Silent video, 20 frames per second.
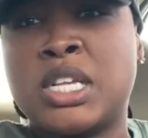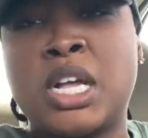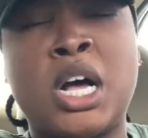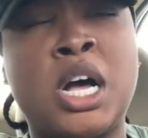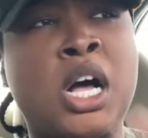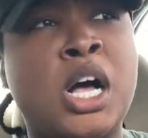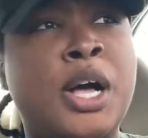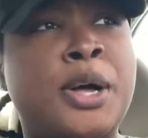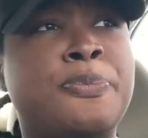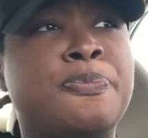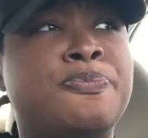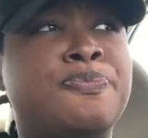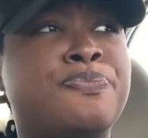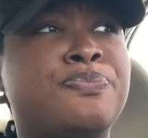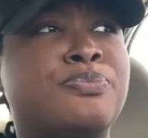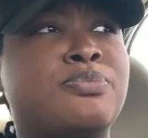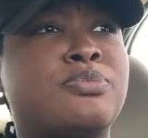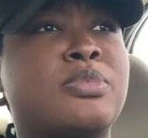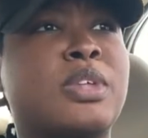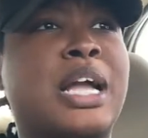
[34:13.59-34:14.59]

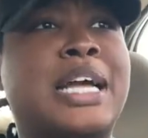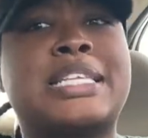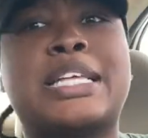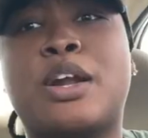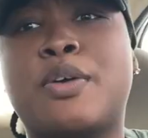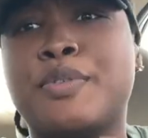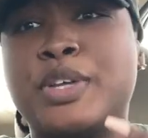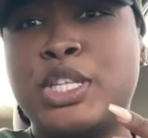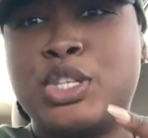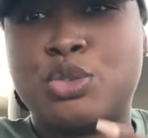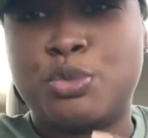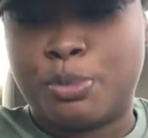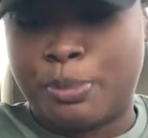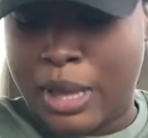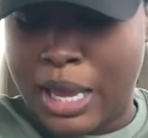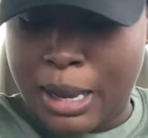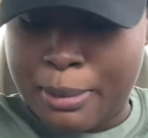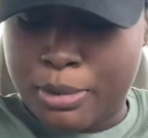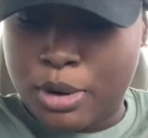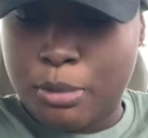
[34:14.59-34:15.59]
Because I don't really do
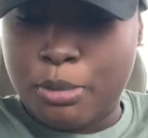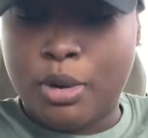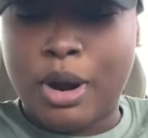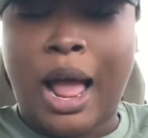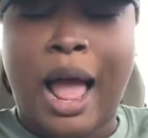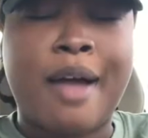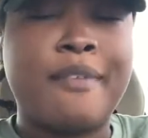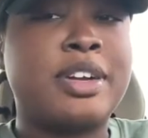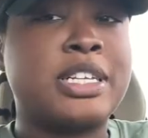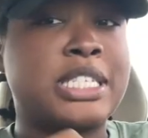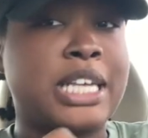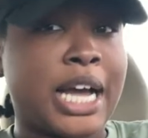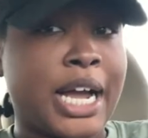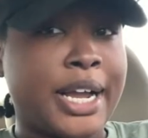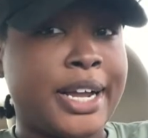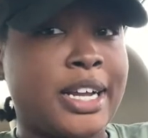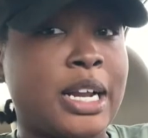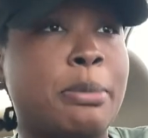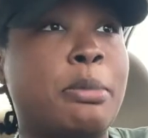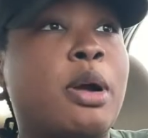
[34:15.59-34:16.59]
makeup no more. I'm
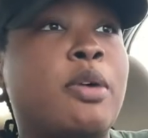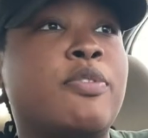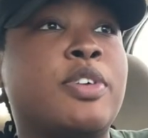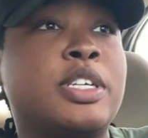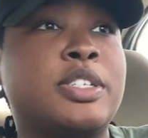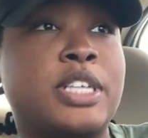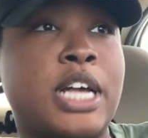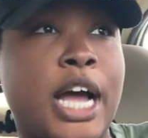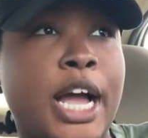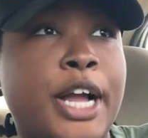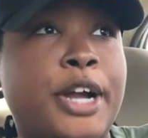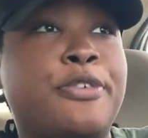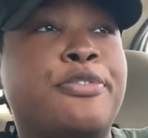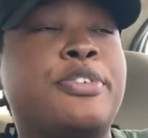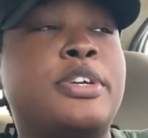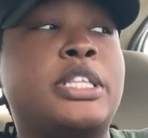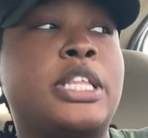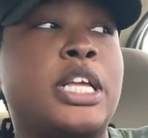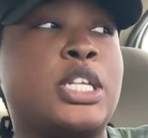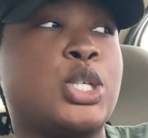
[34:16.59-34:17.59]
retired. I'm a retired
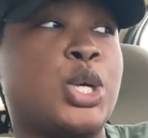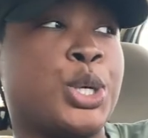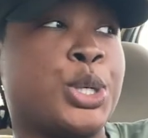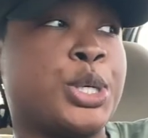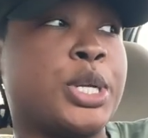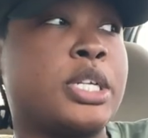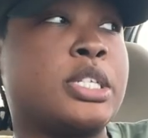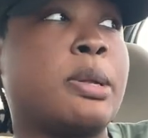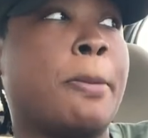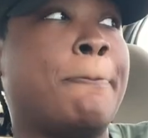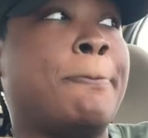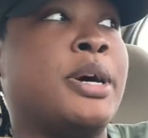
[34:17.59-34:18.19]
freelance artist.